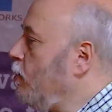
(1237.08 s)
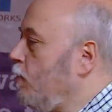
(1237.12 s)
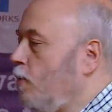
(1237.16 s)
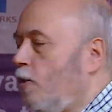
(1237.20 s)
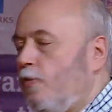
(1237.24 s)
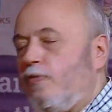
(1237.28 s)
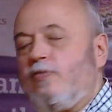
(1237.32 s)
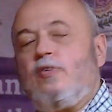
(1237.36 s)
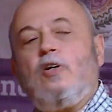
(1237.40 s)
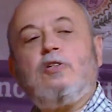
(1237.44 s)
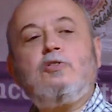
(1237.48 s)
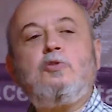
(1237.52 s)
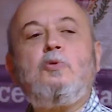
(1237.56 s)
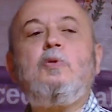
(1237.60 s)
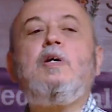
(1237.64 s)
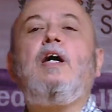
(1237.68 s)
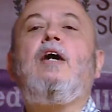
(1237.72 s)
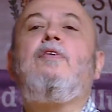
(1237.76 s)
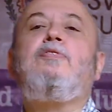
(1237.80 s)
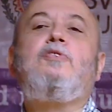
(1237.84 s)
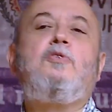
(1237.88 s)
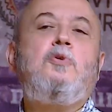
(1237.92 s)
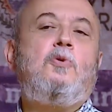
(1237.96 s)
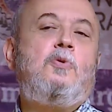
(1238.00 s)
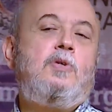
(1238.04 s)
Of course, we
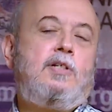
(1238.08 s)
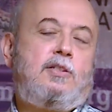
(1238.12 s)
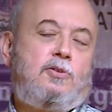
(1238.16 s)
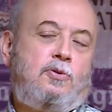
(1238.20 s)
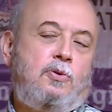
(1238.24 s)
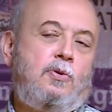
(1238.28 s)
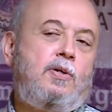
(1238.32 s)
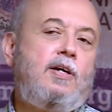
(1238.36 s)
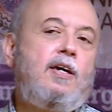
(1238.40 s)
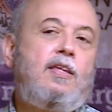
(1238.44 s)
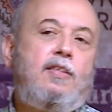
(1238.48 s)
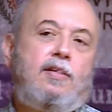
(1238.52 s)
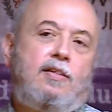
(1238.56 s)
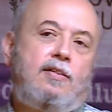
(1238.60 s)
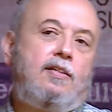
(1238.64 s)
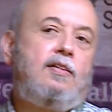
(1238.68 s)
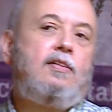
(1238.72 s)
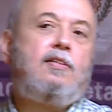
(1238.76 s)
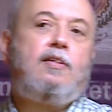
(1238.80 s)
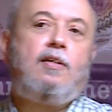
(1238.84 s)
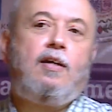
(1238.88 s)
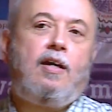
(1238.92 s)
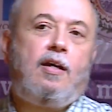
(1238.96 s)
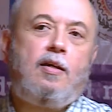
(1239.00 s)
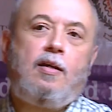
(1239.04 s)
have to work
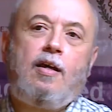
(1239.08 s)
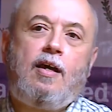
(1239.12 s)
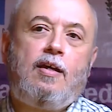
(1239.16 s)
together.